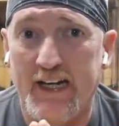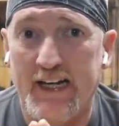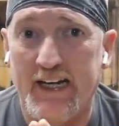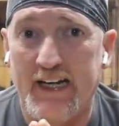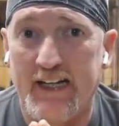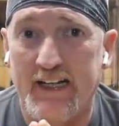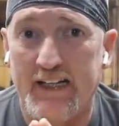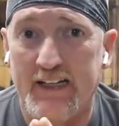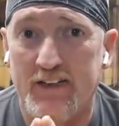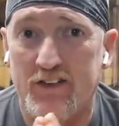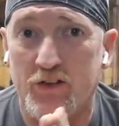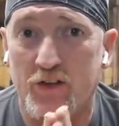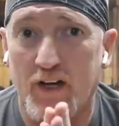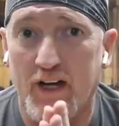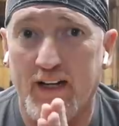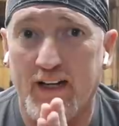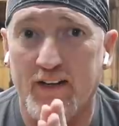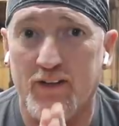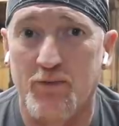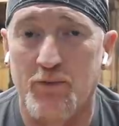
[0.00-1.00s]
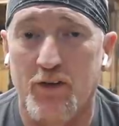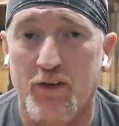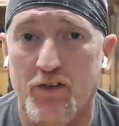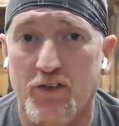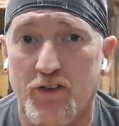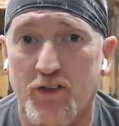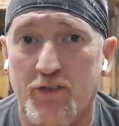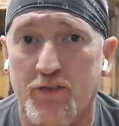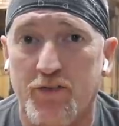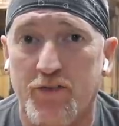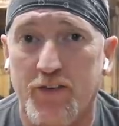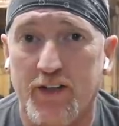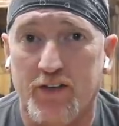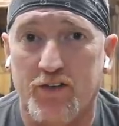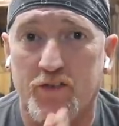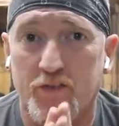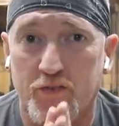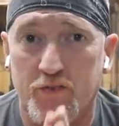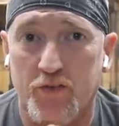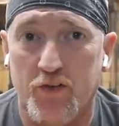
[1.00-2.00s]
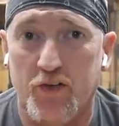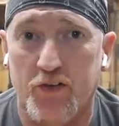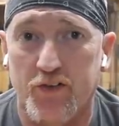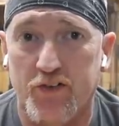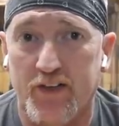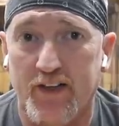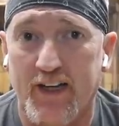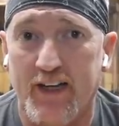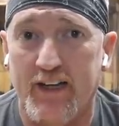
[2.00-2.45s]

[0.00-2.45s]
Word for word: and so I got some other stuff fixed first,